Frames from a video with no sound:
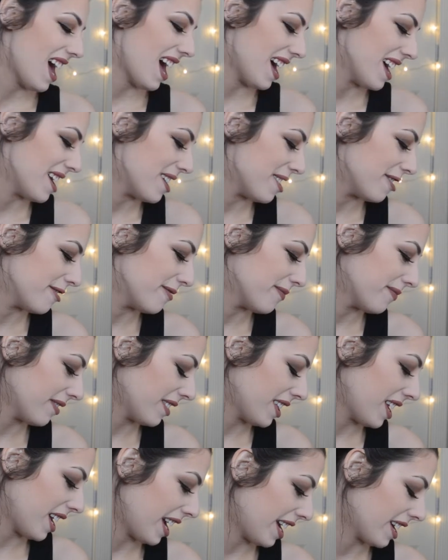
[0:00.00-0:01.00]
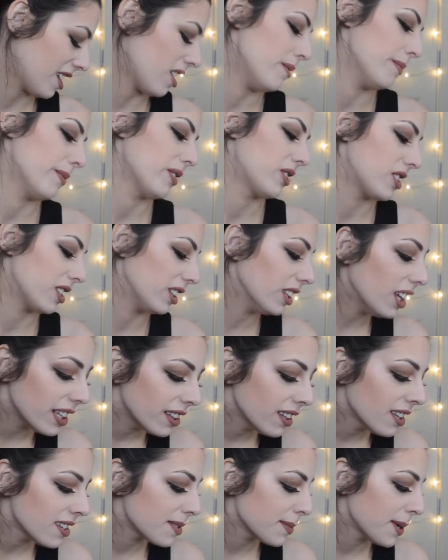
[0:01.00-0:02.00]
um, I accomplished a
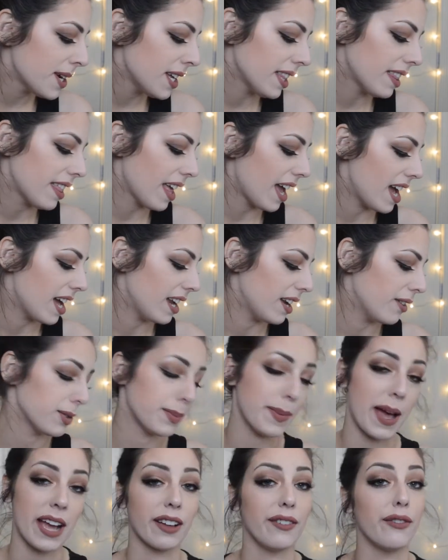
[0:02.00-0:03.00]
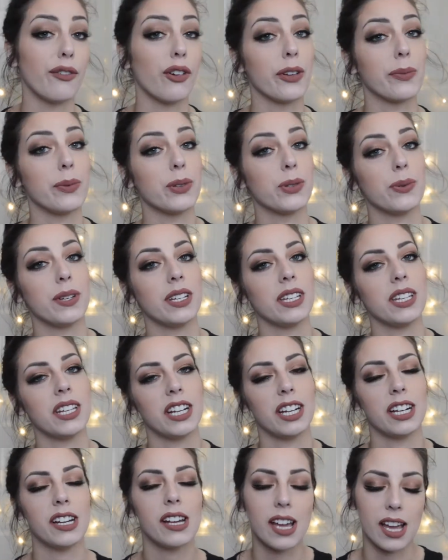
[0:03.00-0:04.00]
lot this month, and I was back and forth between
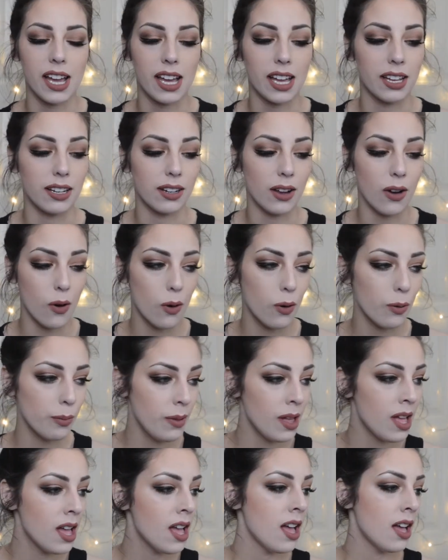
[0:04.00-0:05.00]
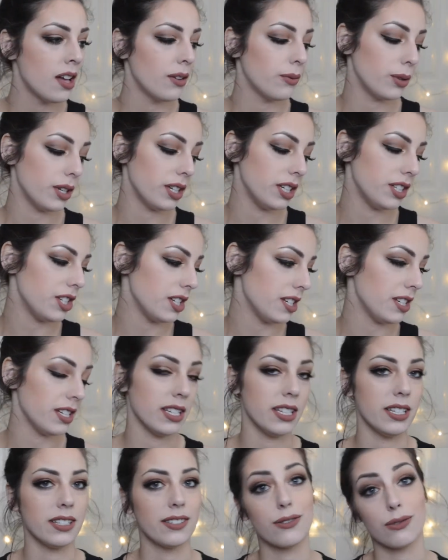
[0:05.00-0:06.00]
here and home, which
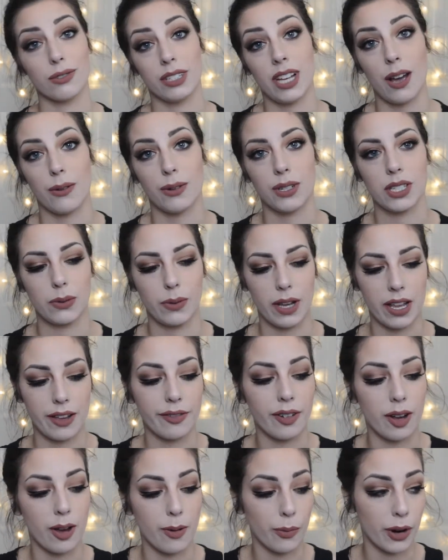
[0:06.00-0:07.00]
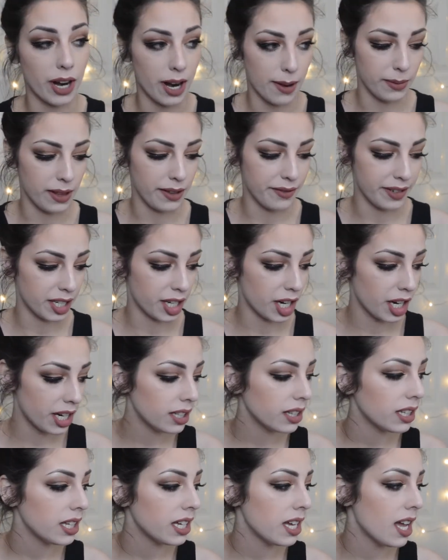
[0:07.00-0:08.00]
is three hours away from where I'm living
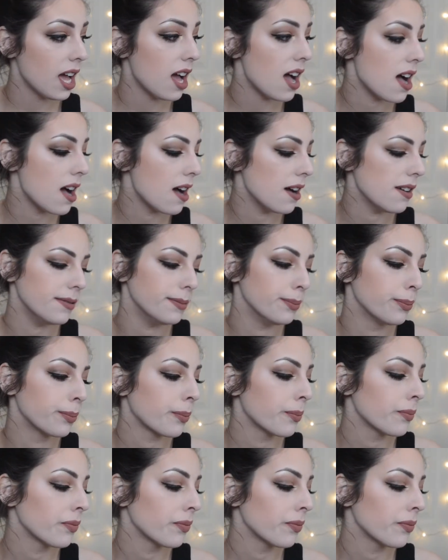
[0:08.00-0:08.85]
currently. Um,